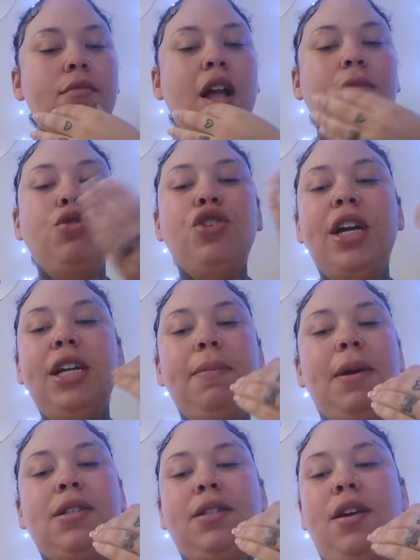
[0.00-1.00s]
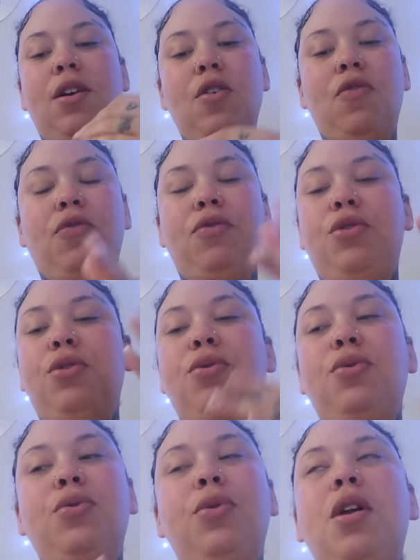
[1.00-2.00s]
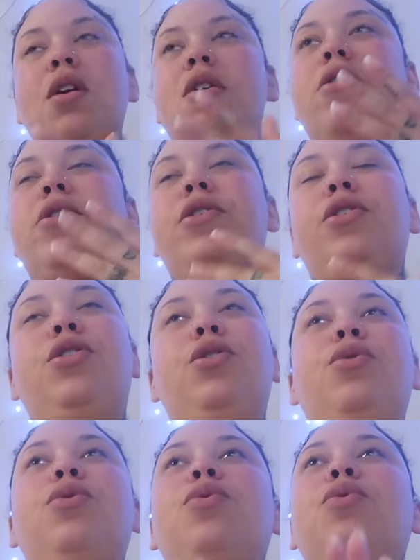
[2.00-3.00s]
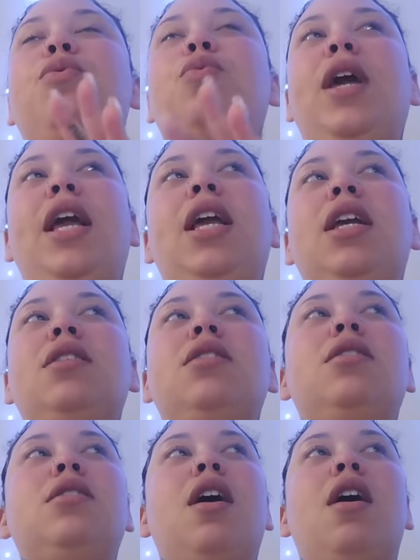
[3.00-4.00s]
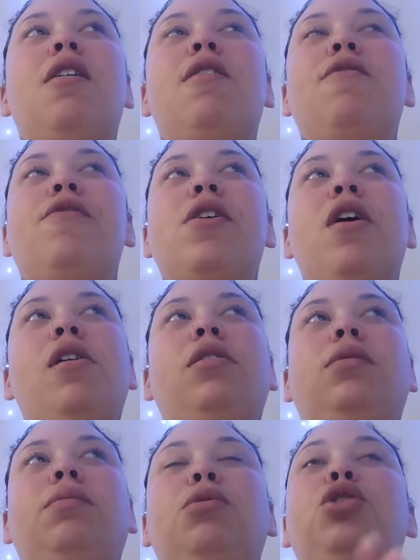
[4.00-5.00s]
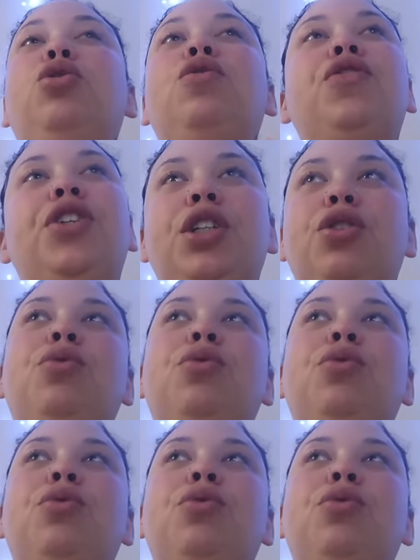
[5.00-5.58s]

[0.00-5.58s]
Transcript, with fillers: I'm training myself new, new ways of maneuvering